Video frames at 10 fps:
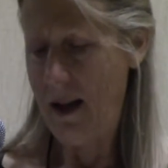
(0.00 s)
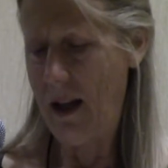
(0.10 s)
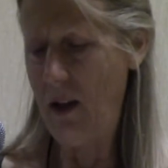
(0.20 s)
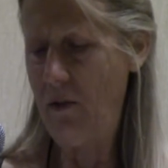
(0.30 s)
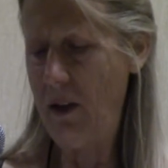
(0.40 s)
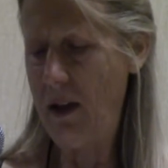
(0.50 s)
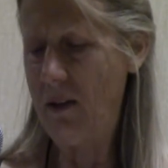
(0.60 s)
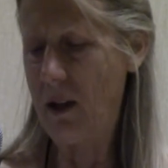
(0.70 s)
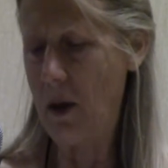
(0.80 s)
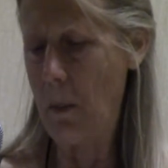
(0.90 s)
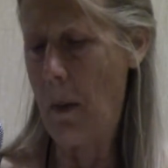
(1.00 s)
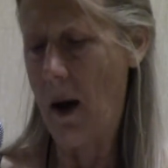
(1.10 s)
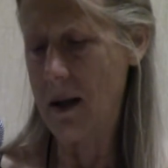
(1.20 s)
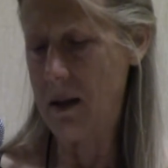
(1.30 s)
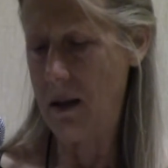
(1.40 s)
Elephant is a
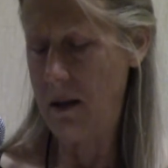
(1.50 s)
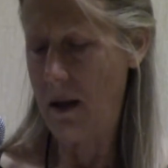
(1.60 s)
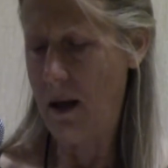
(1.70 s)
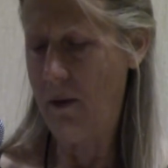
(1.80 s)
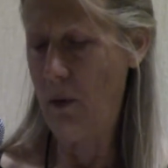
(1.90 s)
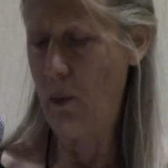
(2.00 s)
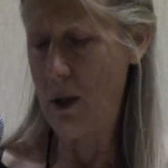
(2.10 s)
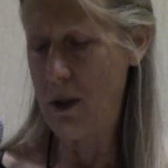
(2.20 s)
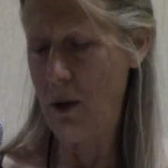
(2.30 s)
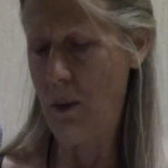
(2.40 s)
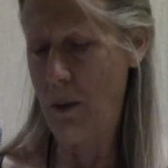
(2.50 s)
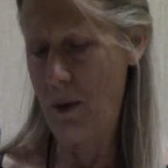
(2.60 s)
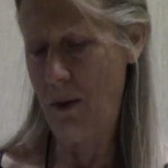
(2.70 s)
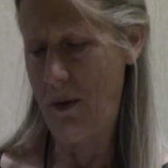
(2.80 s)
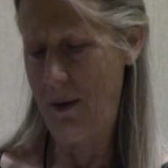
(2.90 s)
composite of original
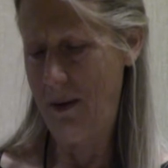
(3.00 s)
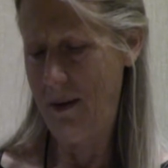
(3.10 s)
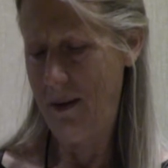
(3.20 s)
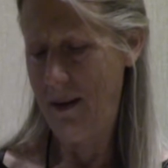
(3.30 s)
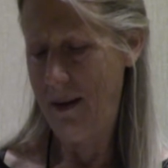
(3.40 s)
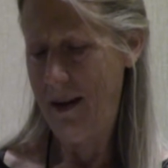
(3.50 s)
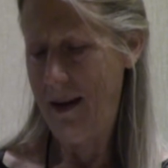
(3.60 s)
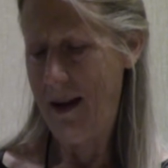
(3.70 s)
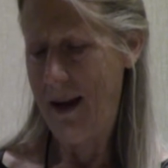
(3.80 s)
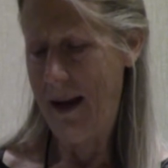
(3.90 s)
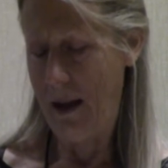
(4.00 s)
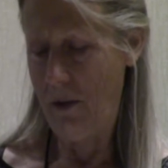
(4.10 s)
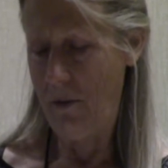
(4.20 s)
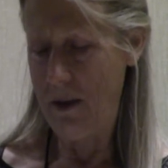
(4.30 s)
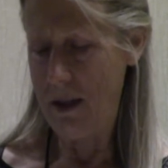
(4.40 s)
birth.
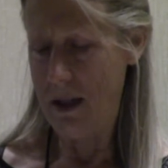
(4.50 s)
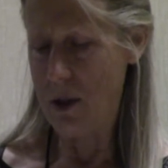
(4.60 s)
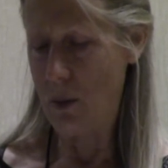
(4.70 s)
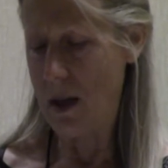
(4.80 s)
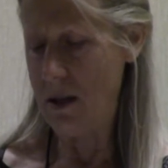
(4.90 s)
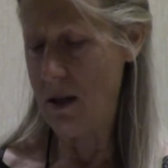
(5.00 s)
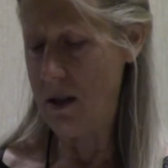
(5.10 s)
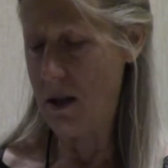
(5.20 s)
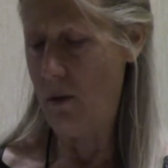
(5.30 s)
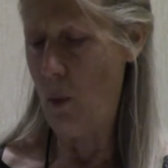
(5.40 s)
Elephant is the resonance of